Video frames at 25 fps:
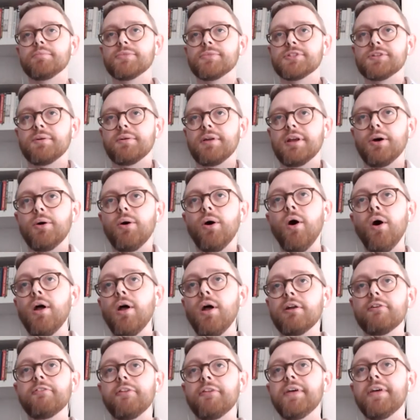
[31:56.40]
So, you know,
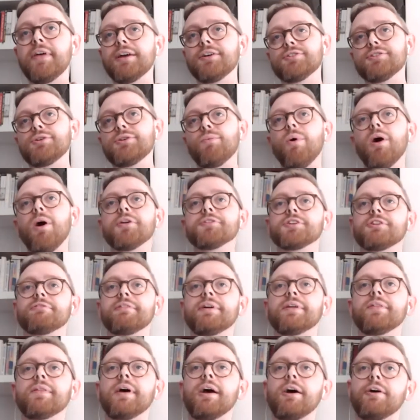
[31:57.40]
all of the things you want are
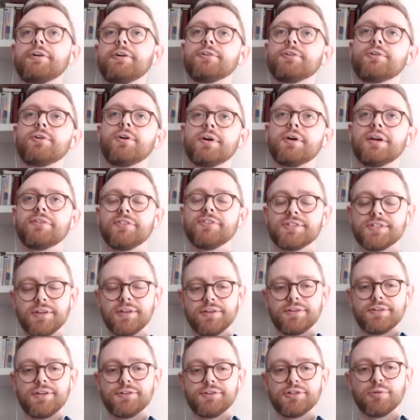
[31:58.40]
in there, your cooking
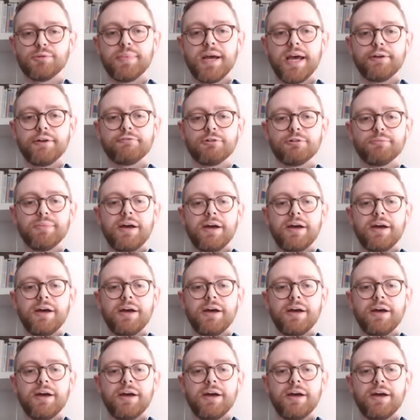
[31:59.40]
facilities, your bedroom,